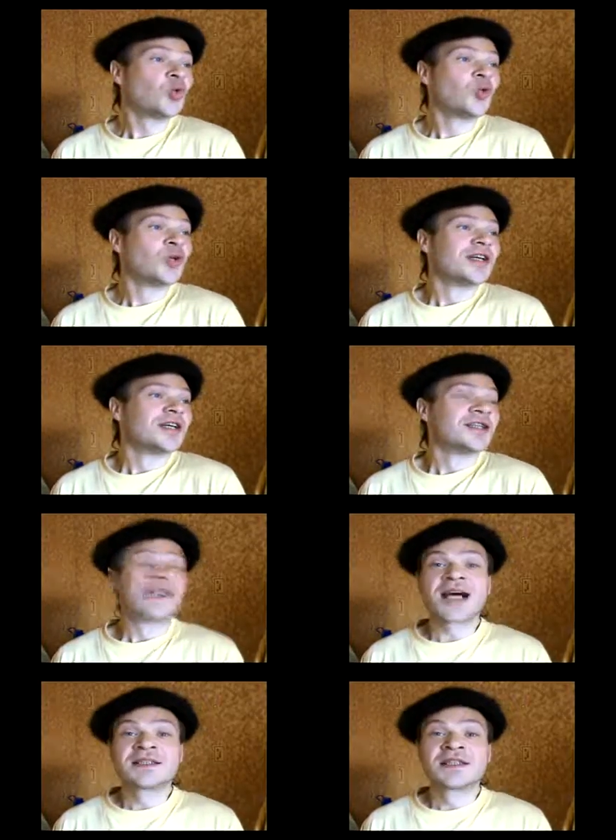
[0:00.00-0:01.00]
who
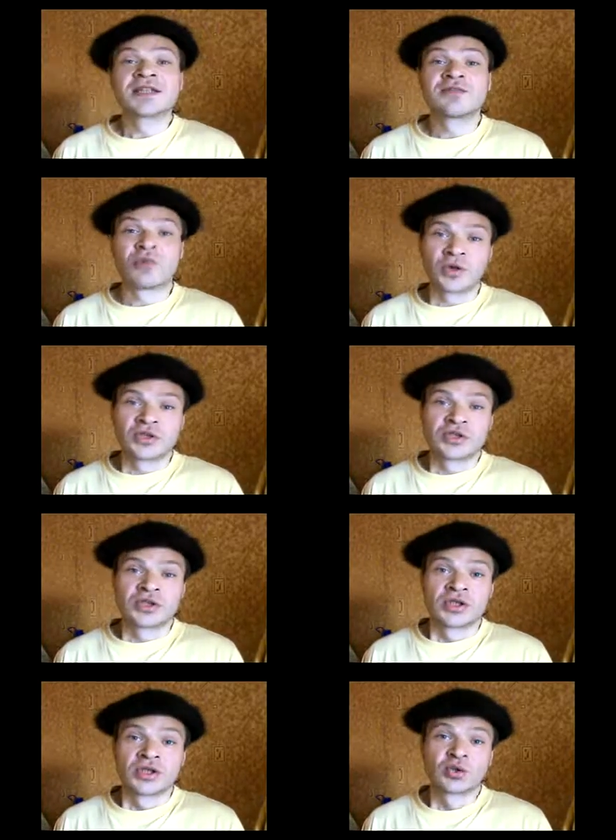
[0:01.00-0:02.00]
does not
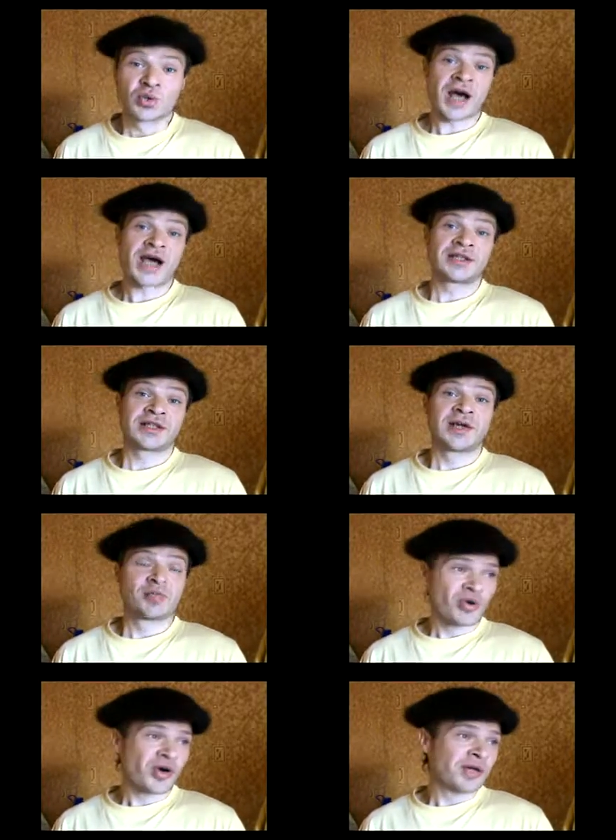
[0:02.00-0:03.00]
want to write
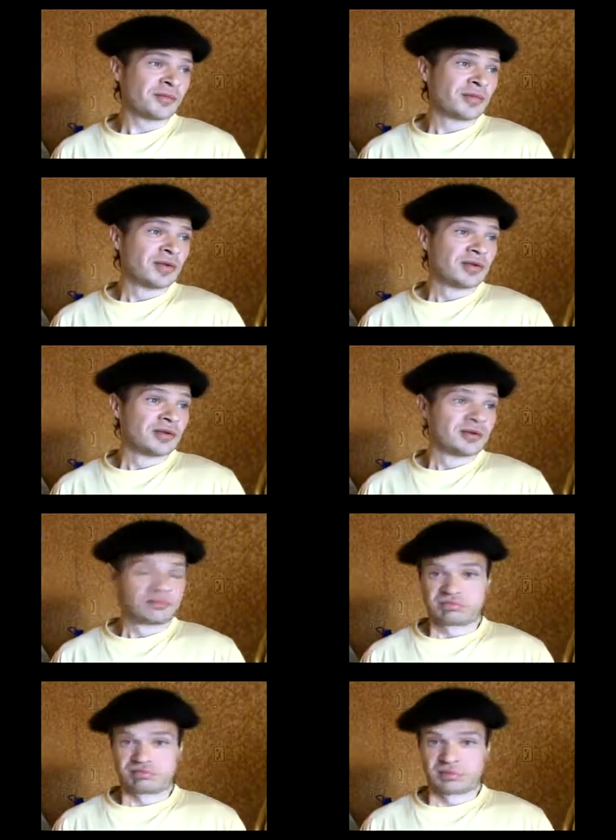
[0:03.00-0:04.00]
a poem,
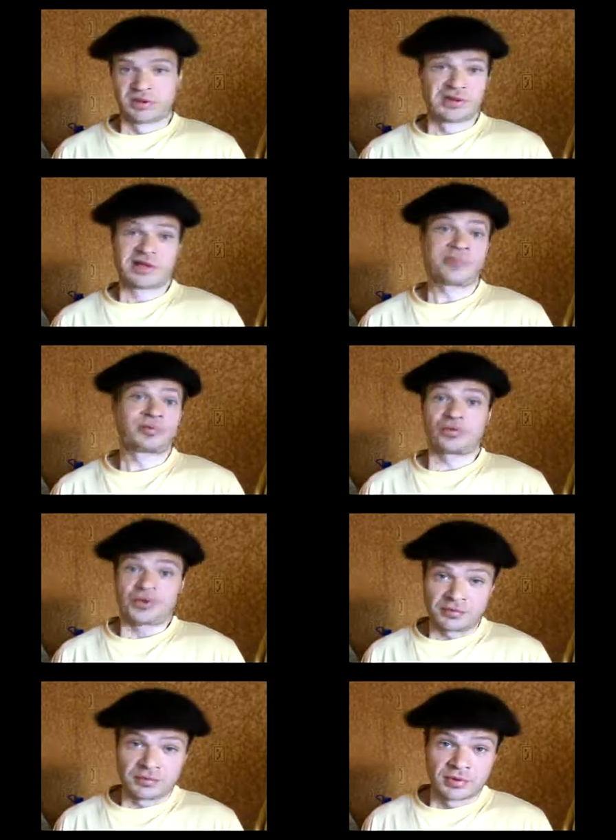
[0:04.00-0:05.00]
it's up to
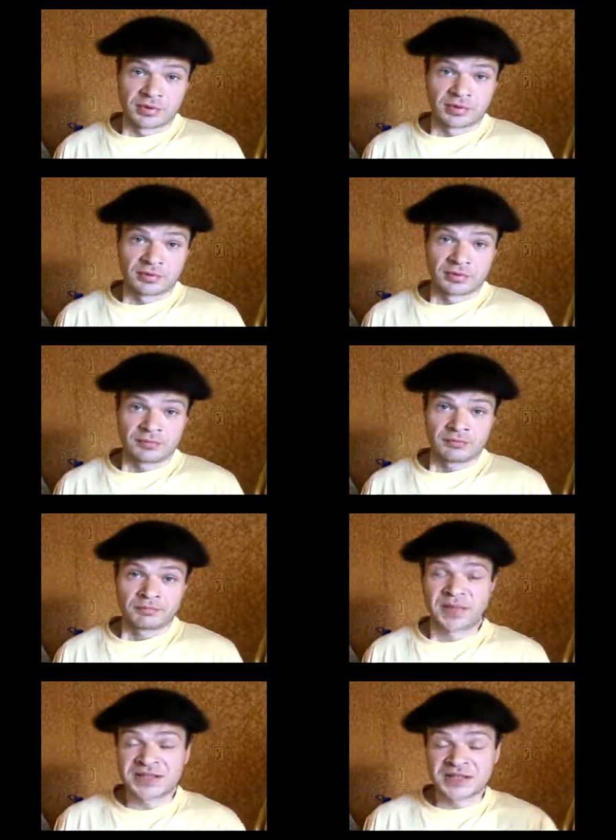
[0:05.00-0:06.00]
him.
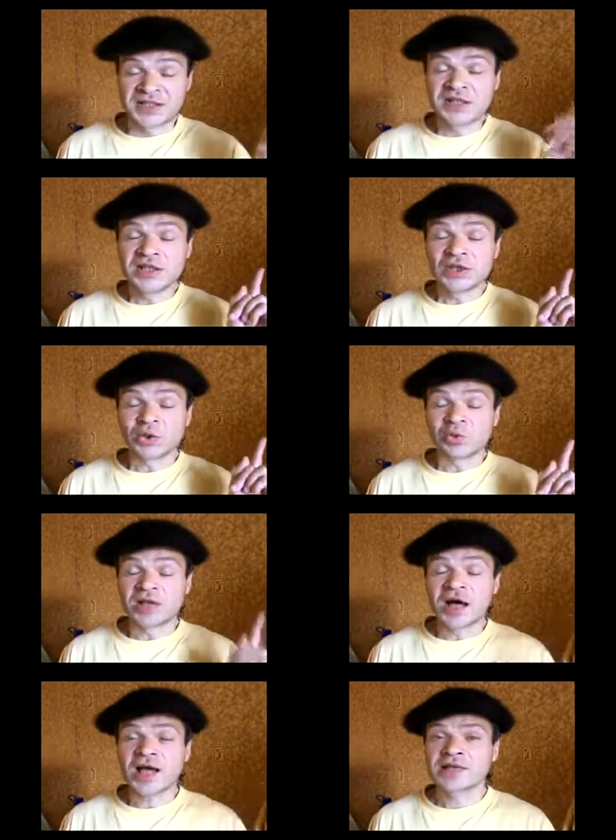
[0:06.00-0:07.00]
But he who
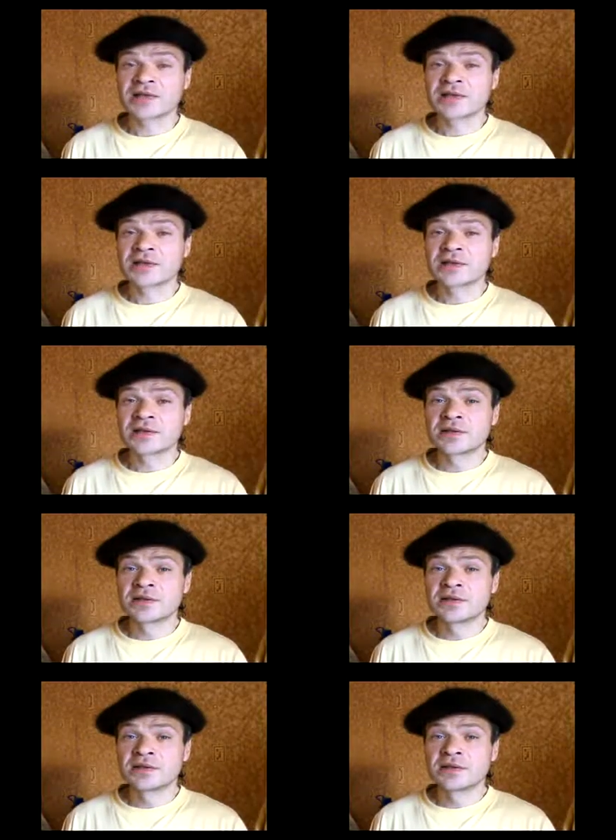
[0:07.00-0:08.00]
does,
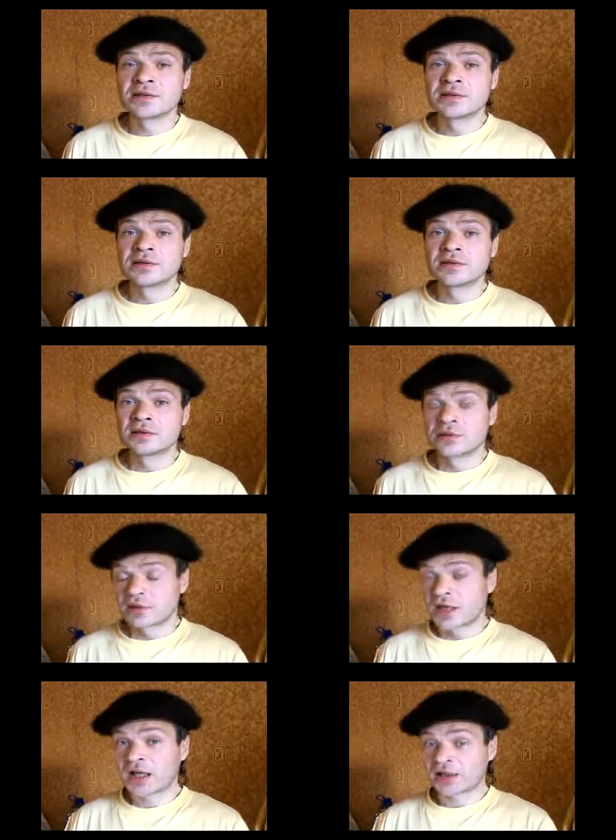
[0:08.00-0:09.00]

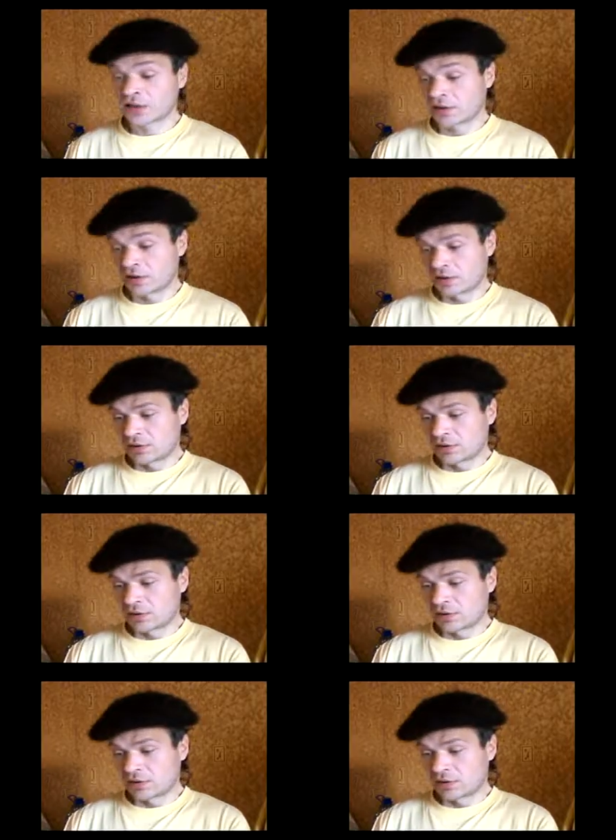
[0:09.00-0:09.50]
and